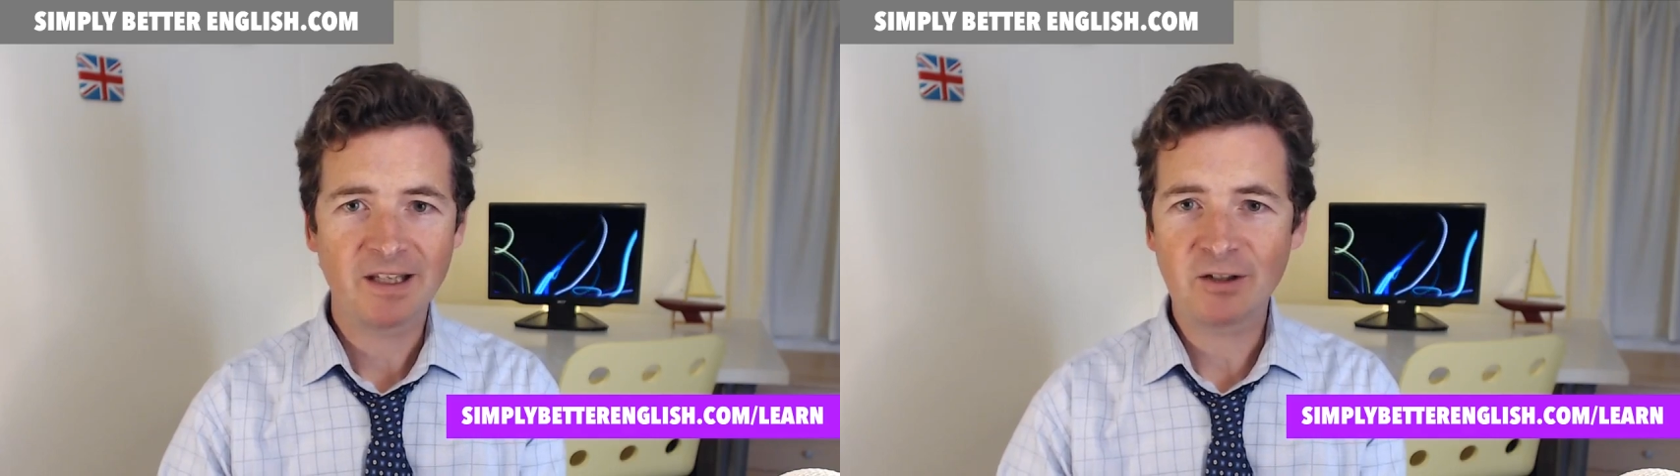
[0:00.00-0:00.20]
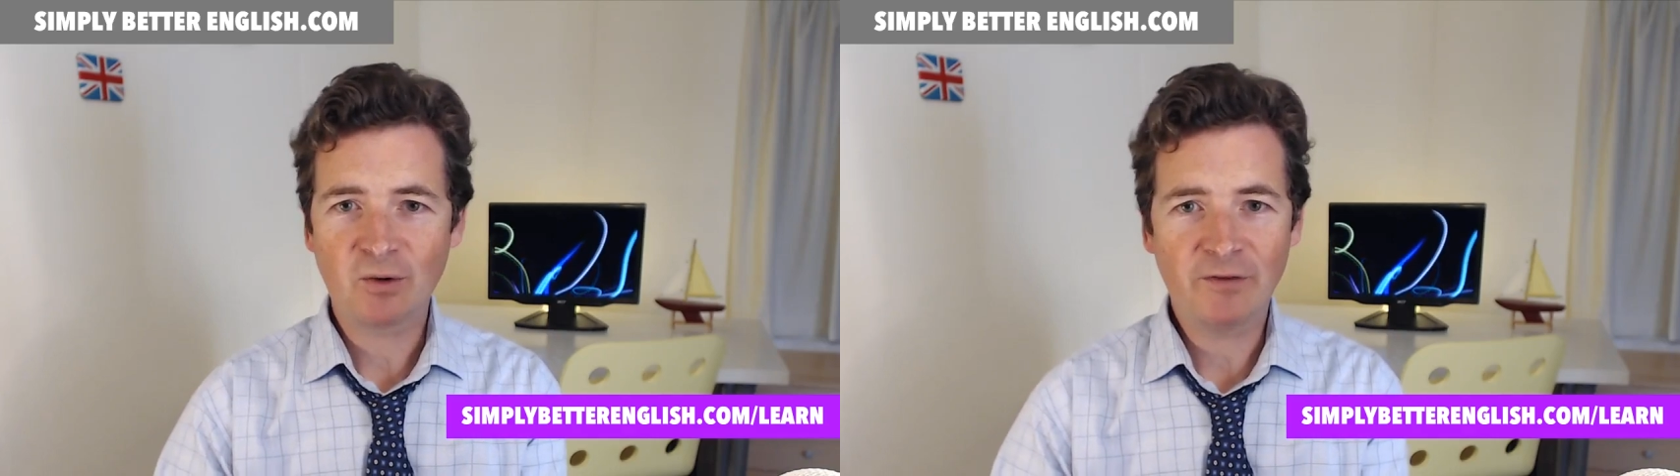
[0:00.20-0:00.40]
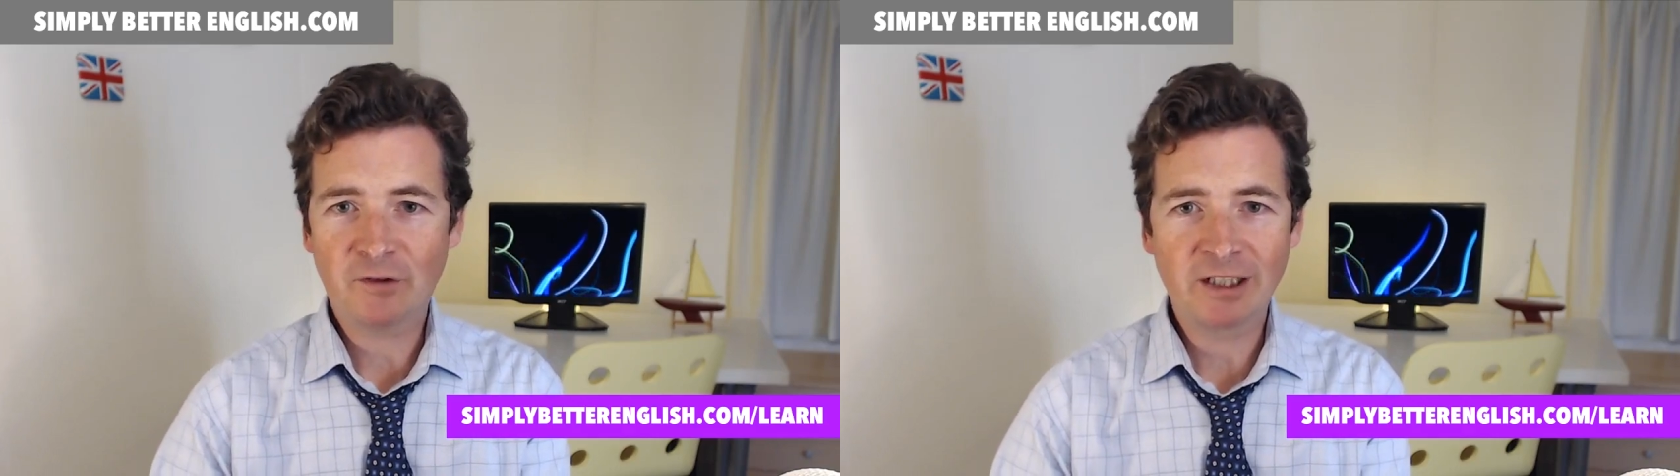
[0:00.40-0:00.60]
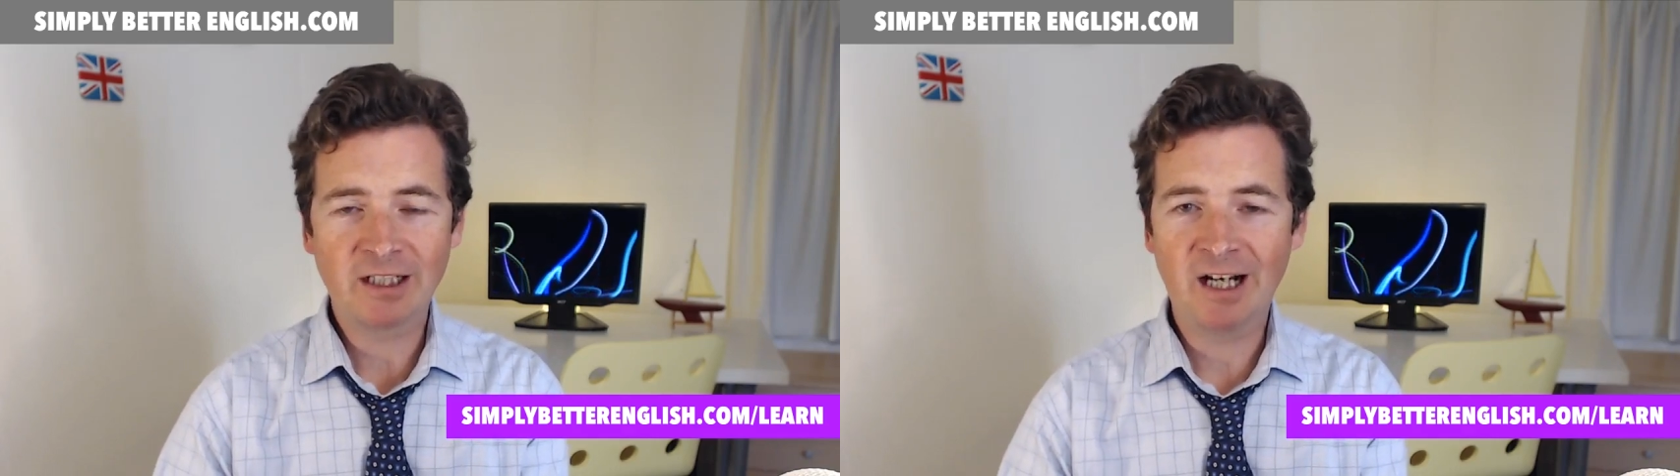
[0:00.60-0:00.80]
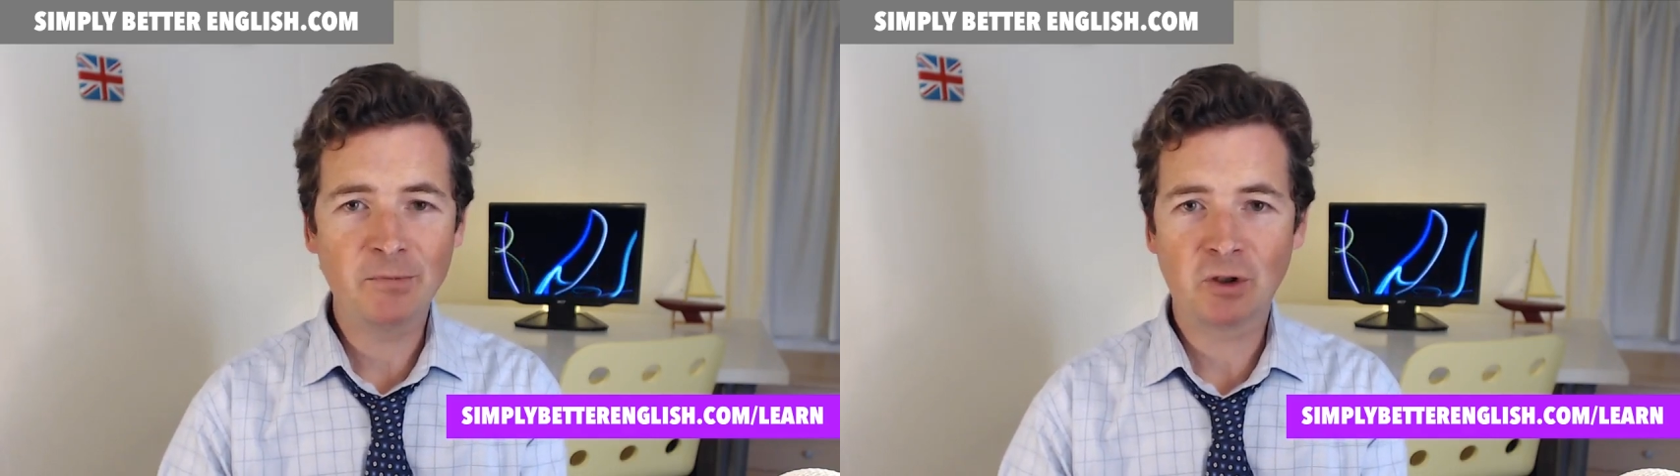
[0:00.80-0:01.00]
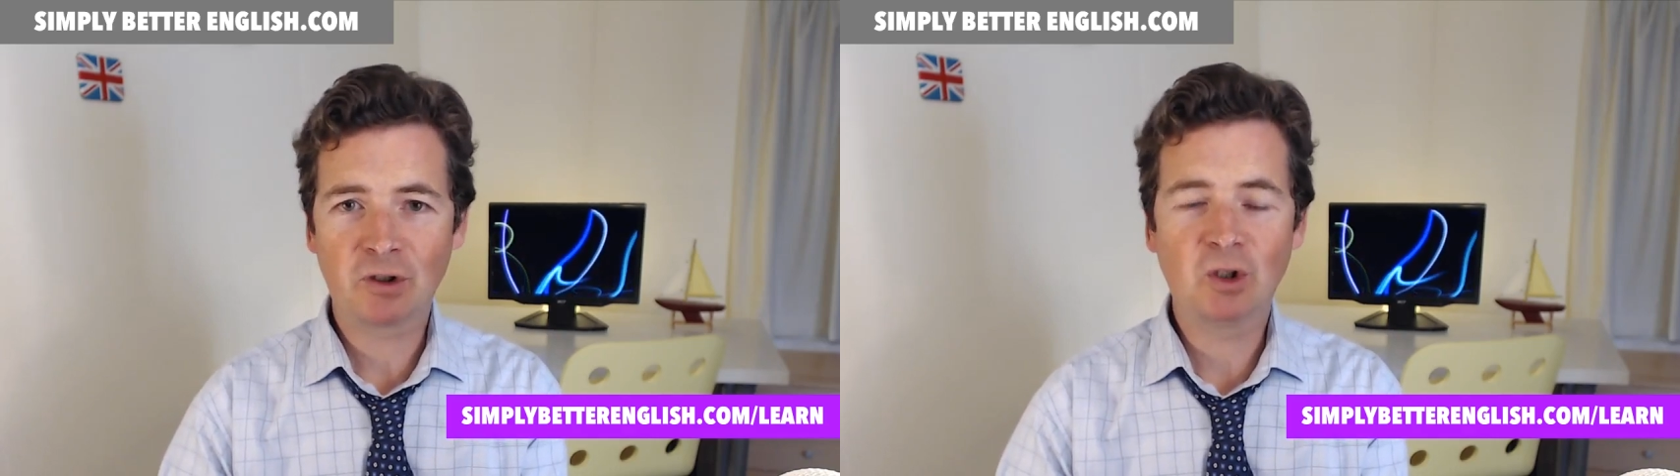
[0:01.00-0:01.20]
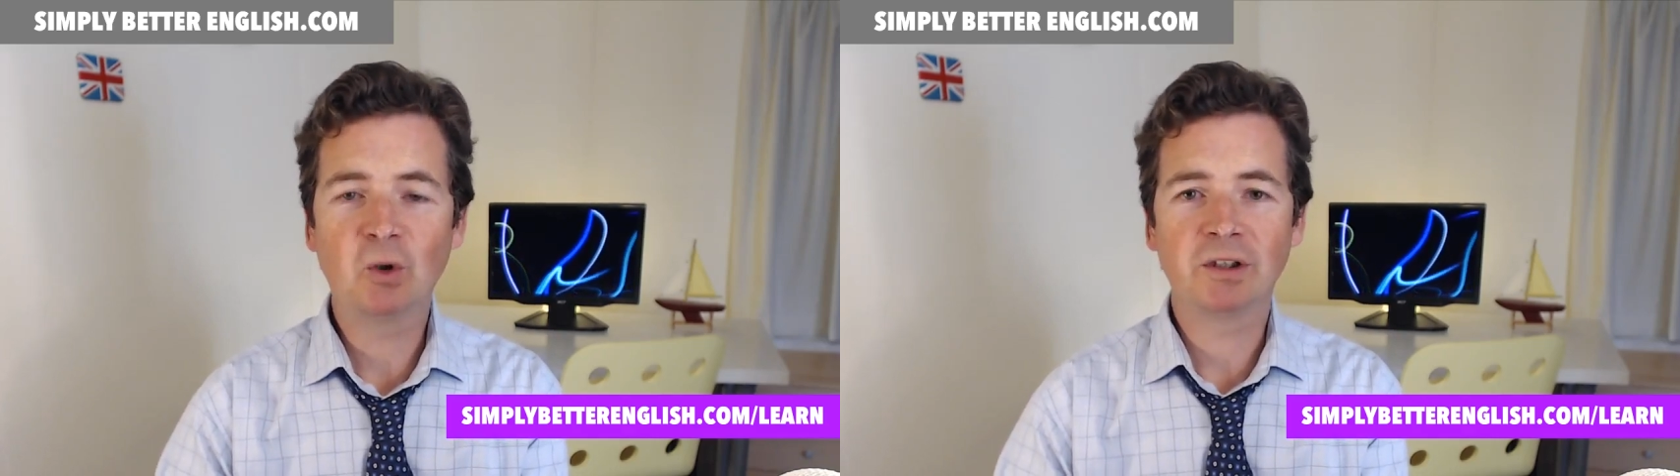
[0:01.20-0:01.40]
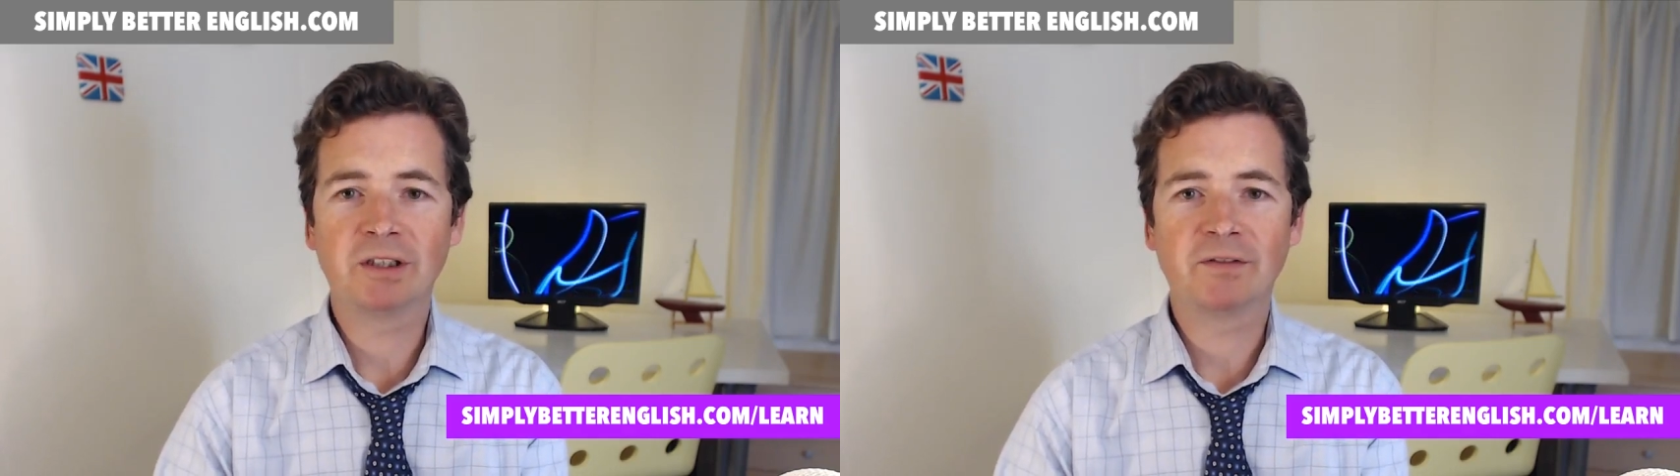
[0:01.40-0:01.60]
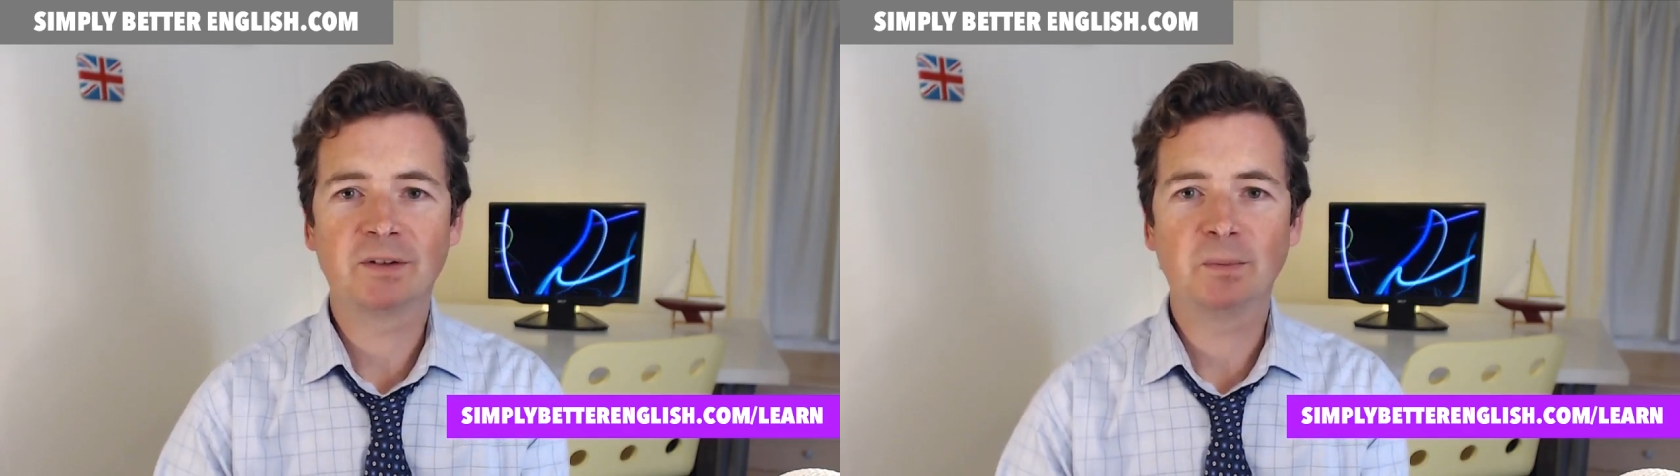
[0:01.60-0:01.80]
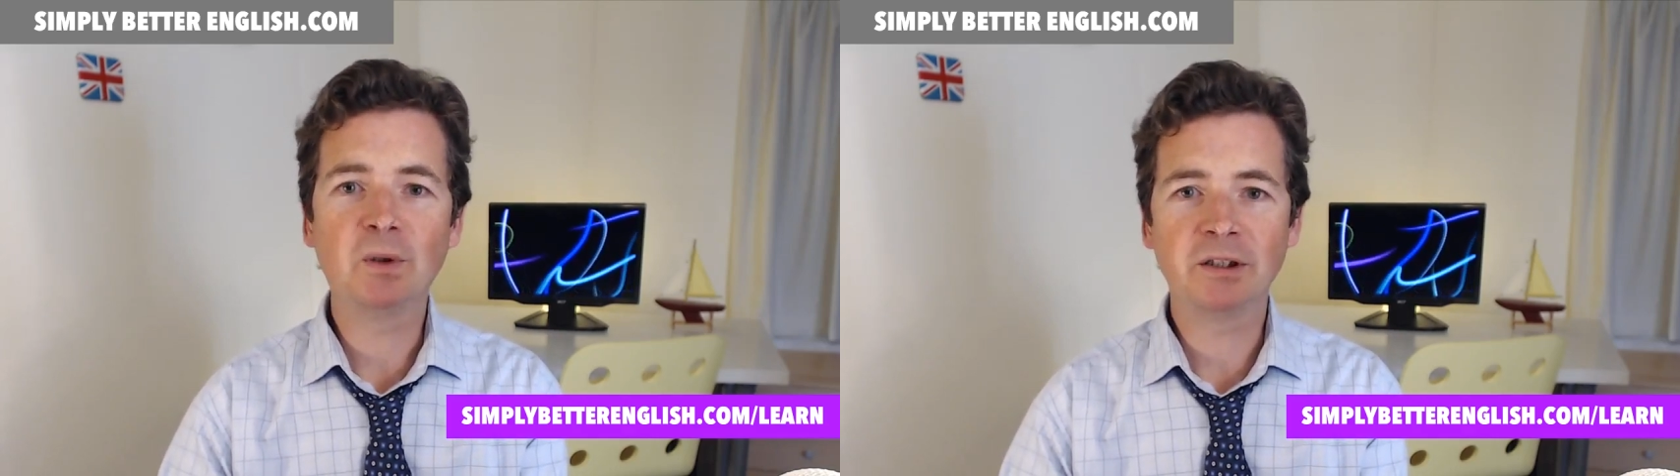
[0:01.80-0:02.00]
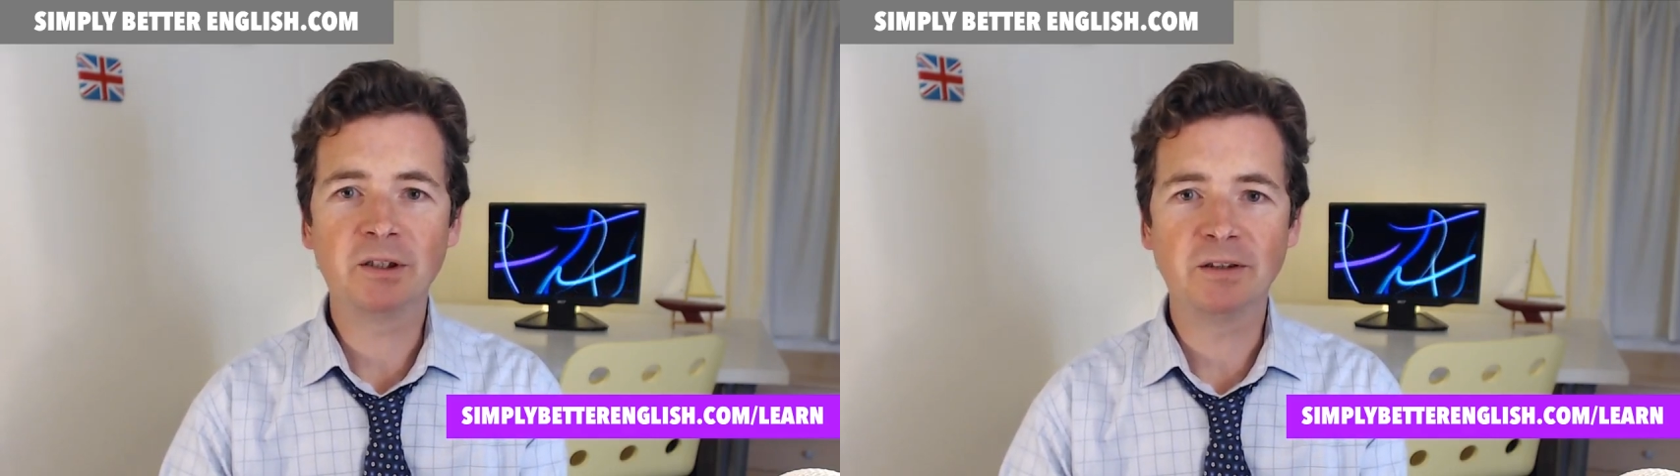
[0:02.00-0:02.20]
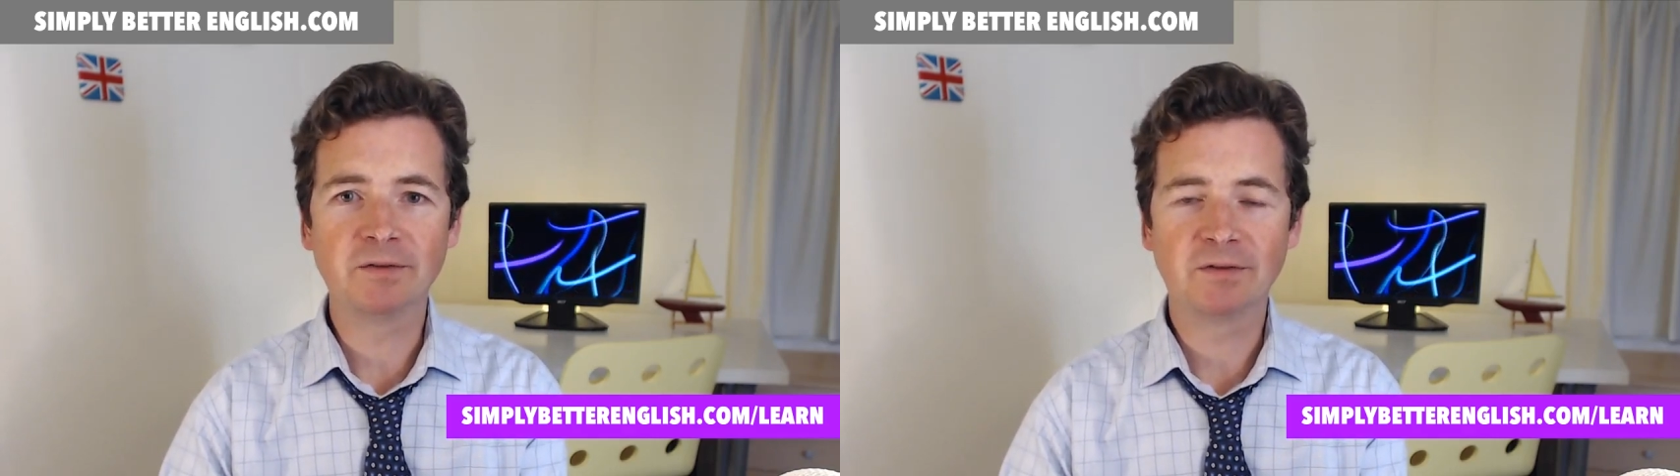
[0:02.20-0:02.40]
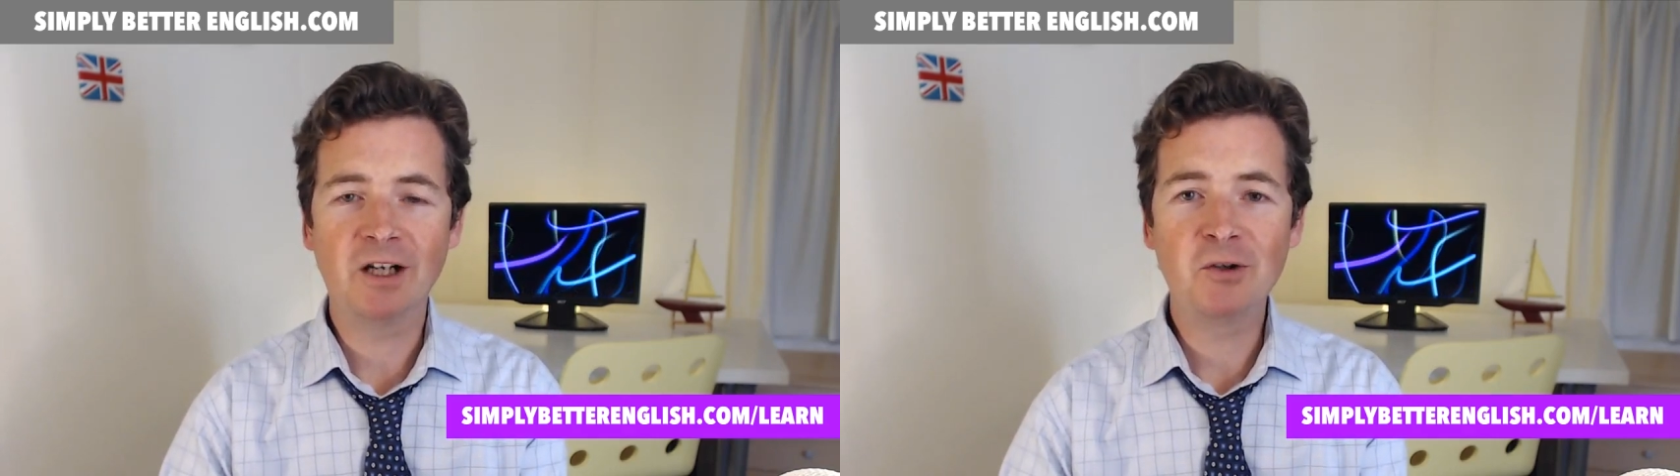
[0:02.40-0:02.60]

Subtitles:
then quite frankly, I'm not cool enough to pull it off.